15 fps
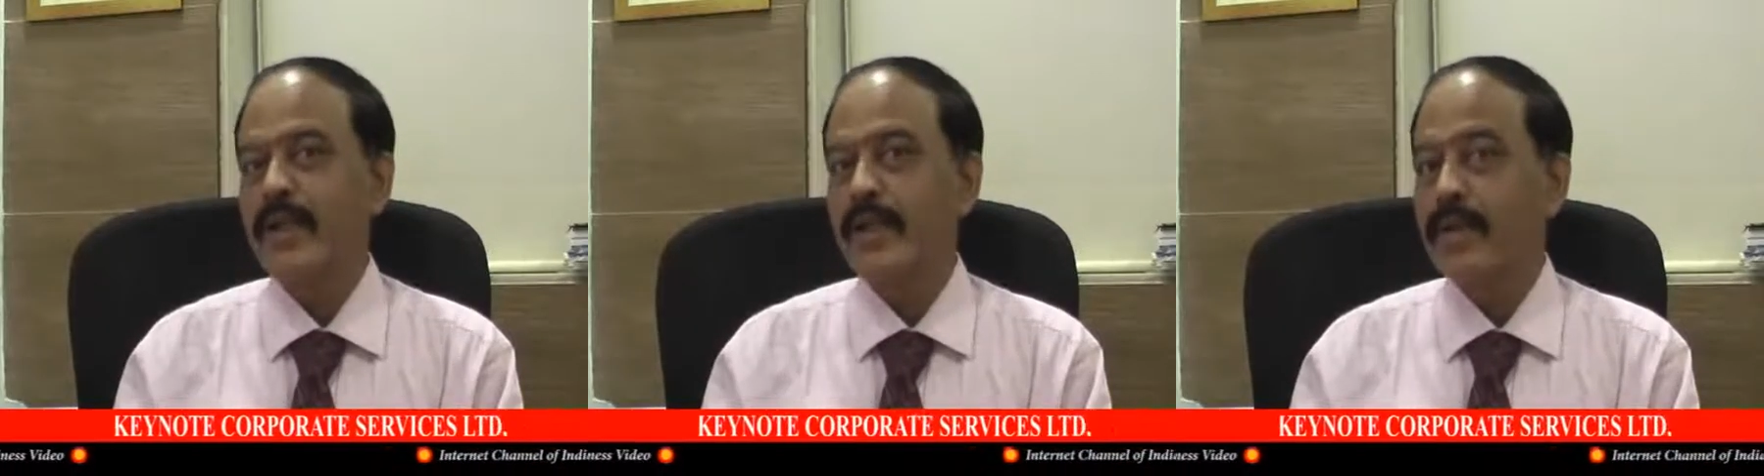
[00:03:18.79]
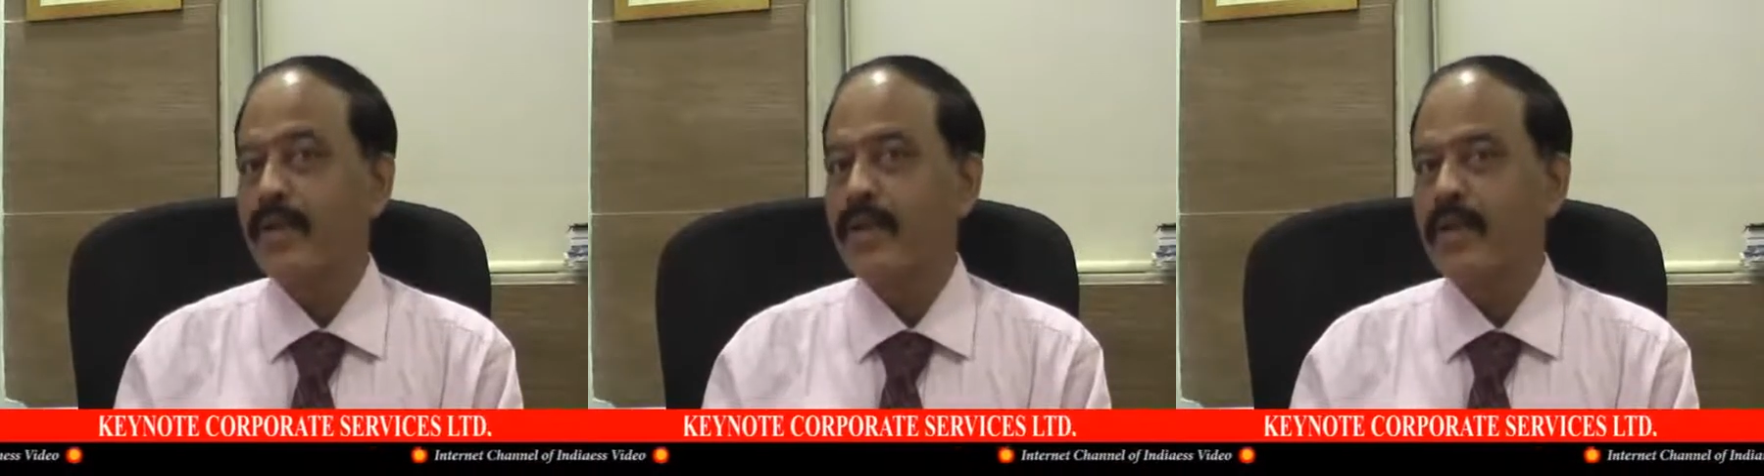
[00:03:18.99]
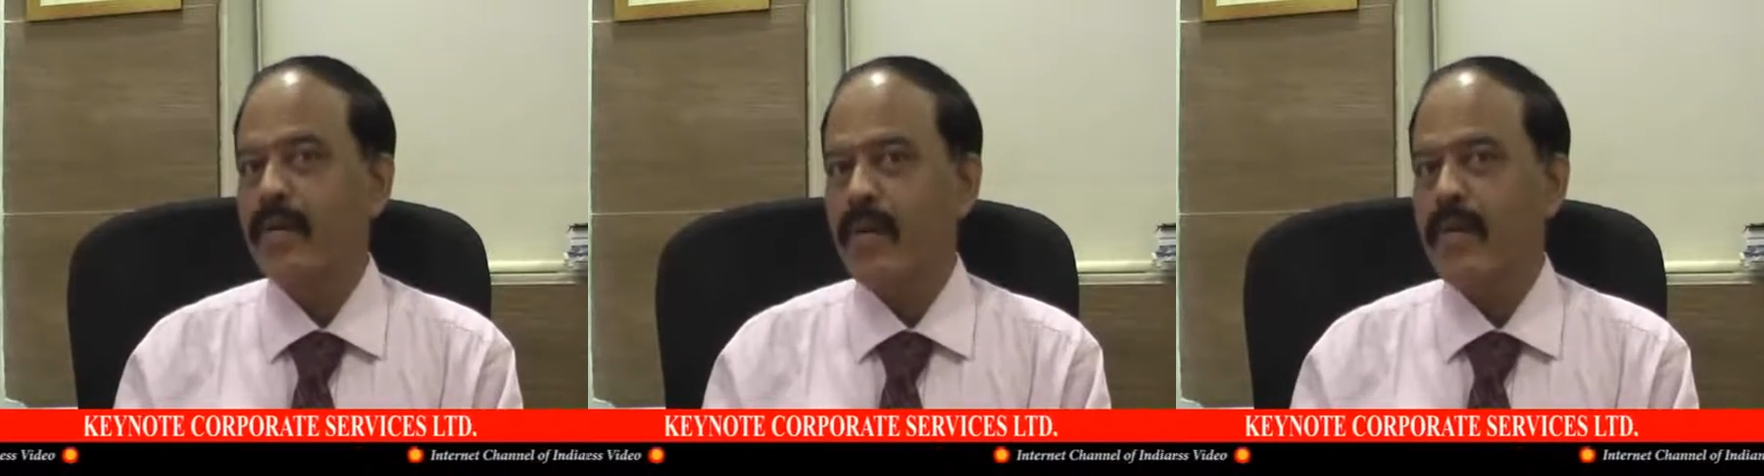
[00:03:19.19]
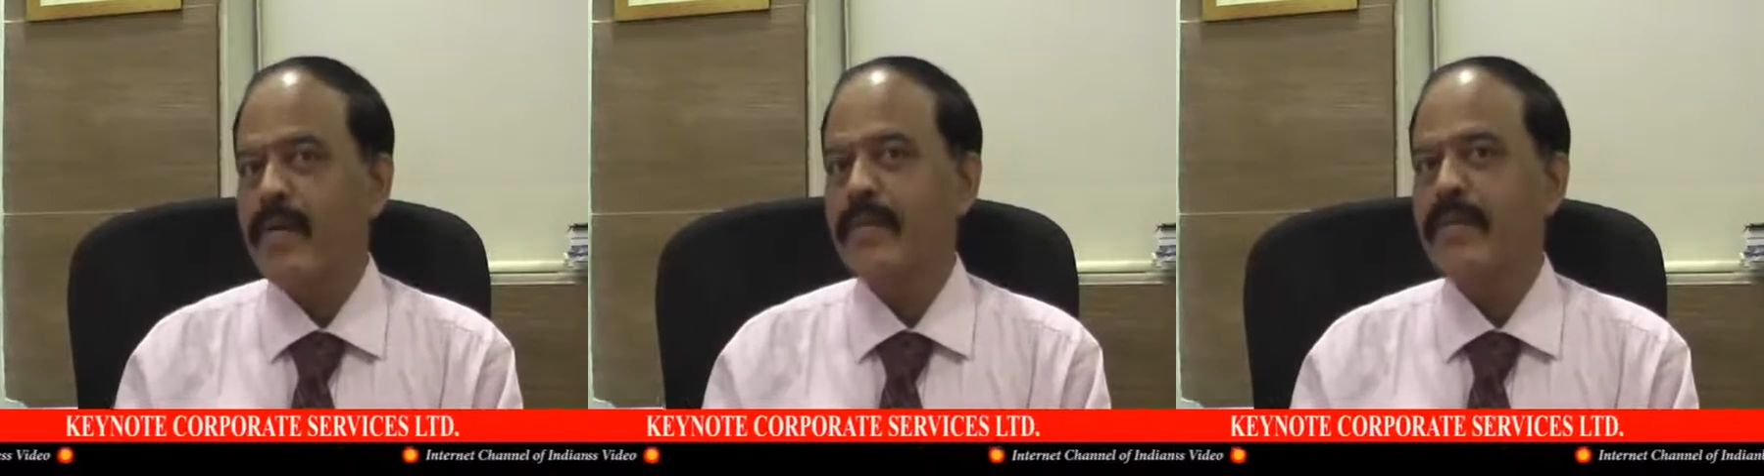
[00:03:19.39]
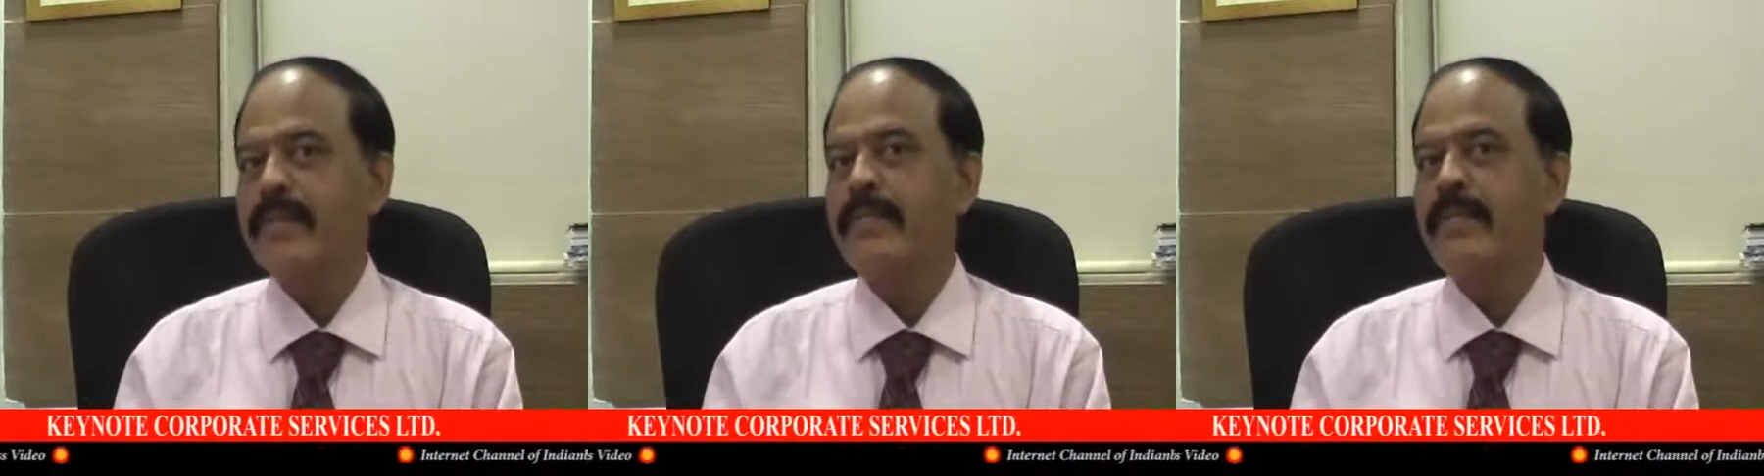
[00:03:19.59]
you should
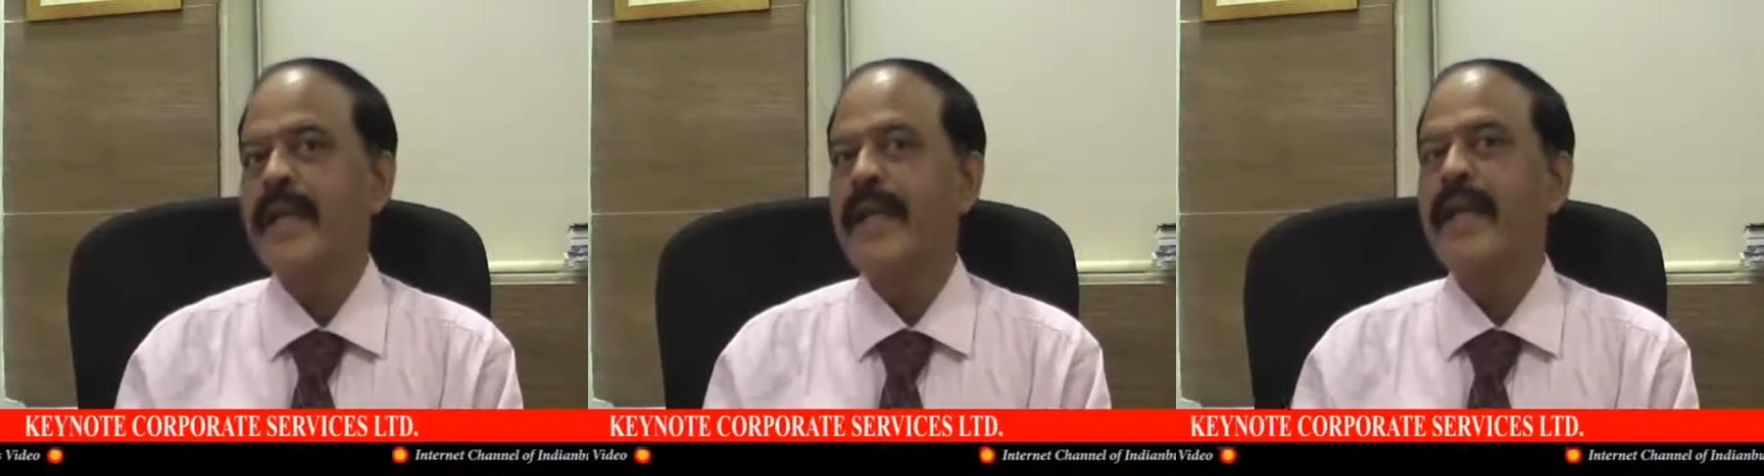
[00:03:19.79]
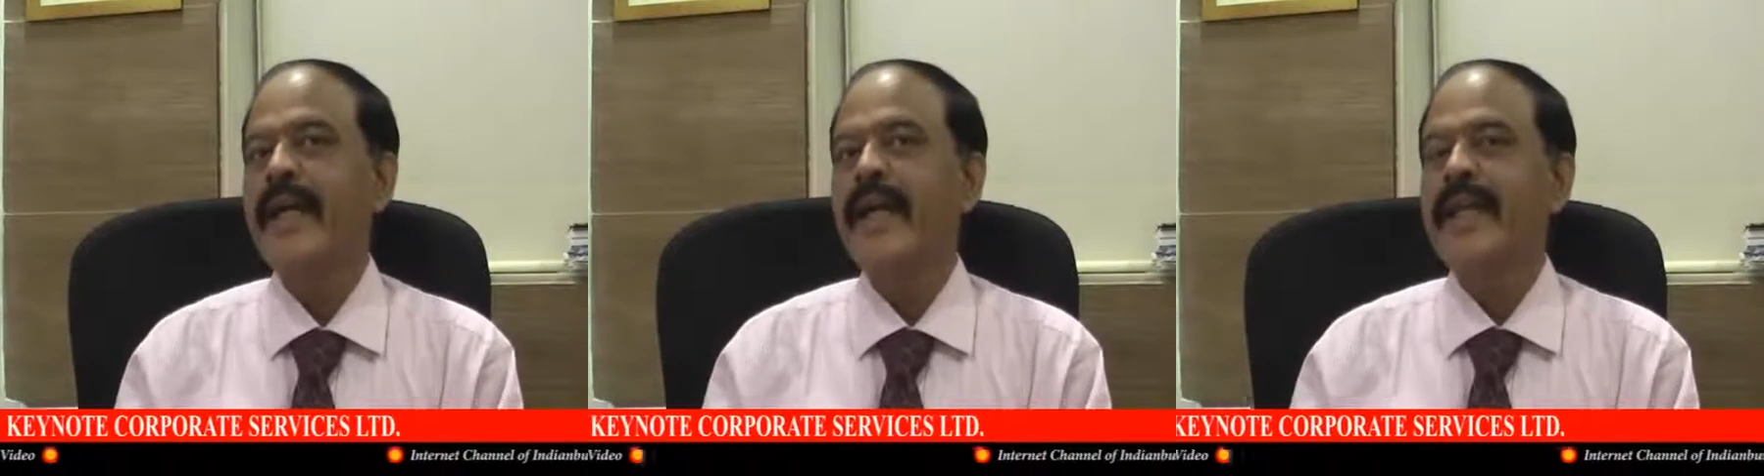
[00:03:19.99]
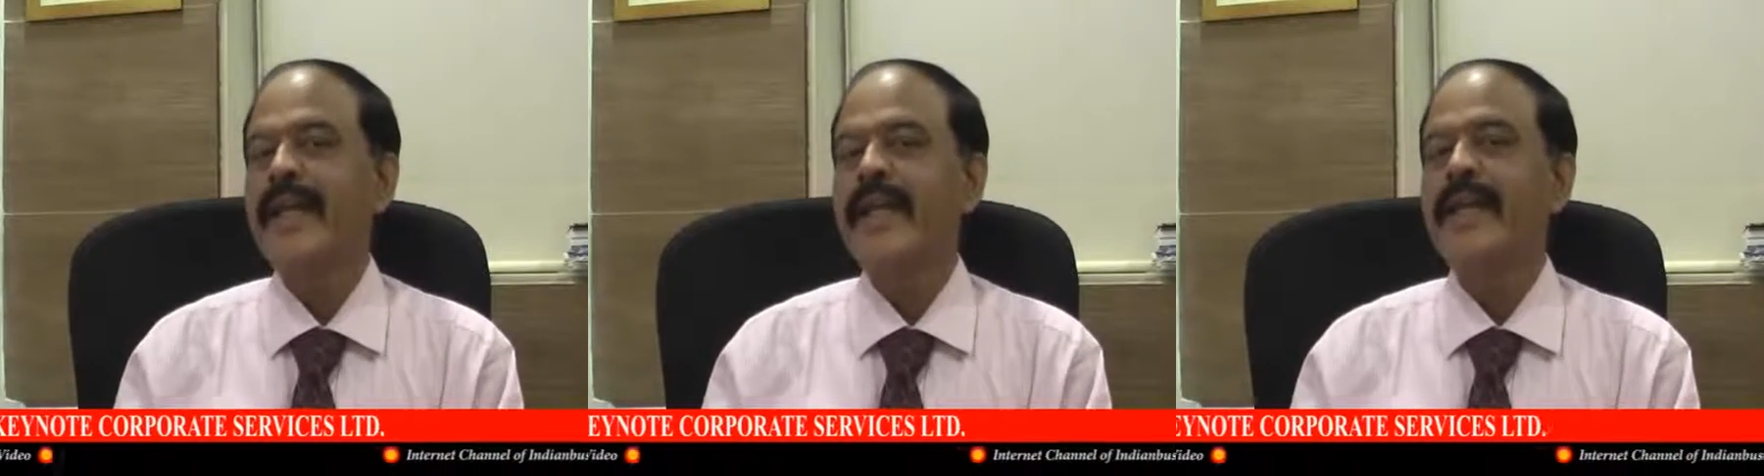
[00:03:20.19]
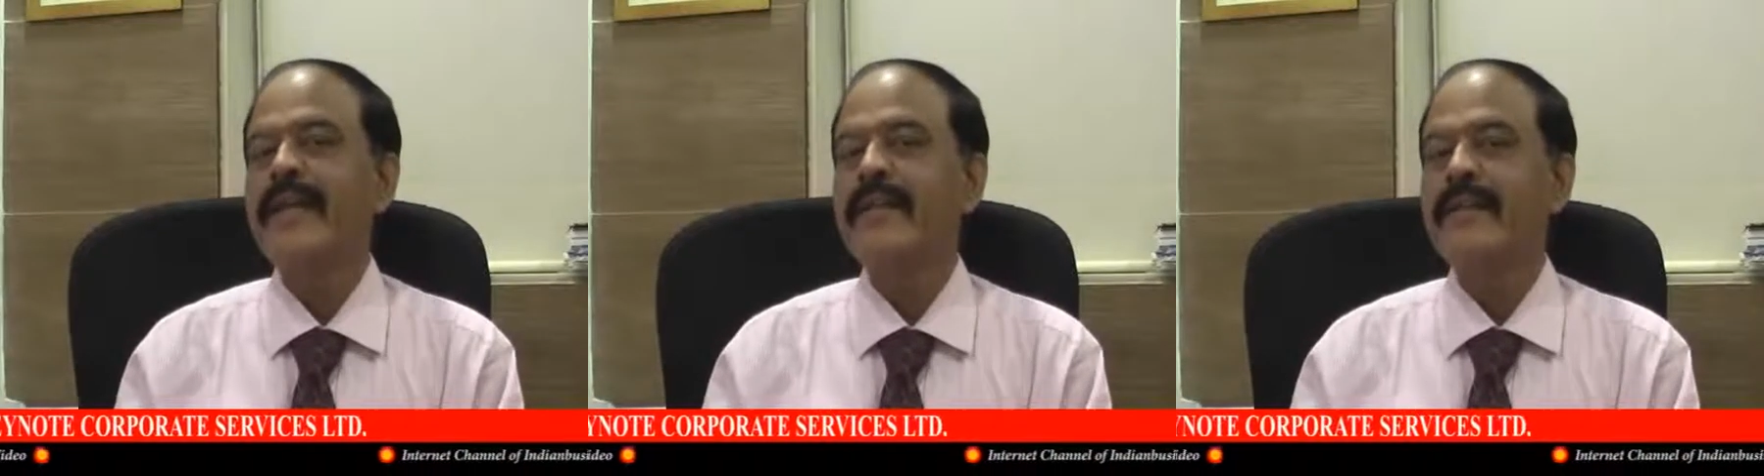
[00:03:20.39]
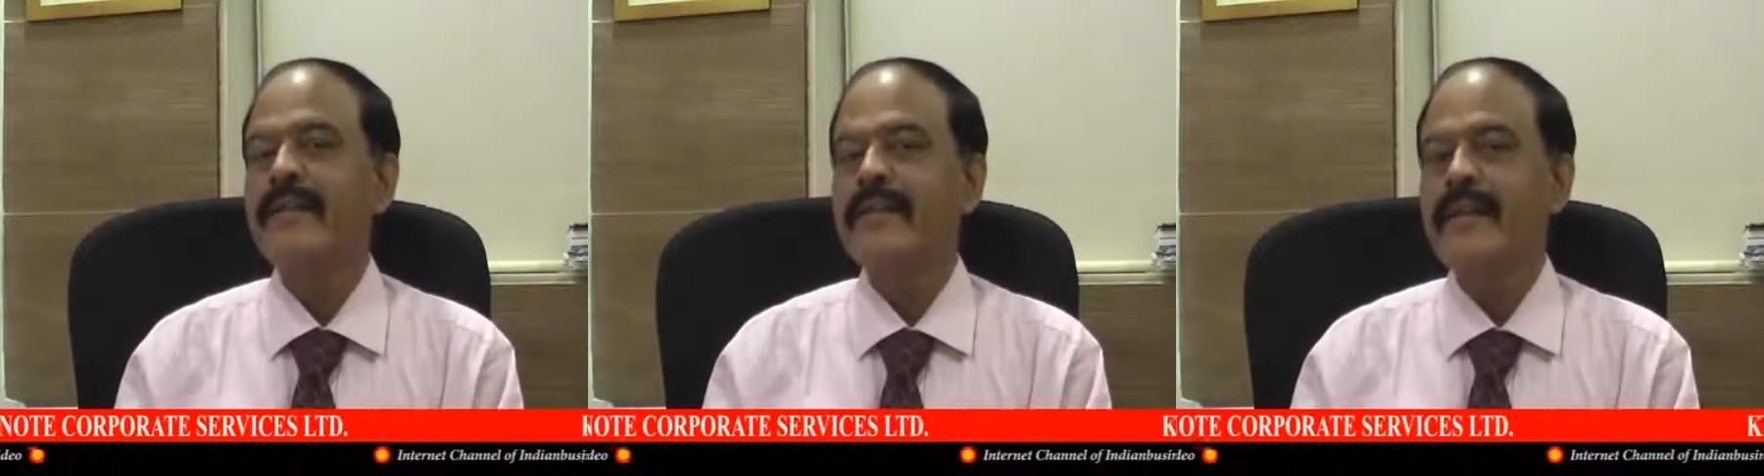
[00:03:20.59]
also make a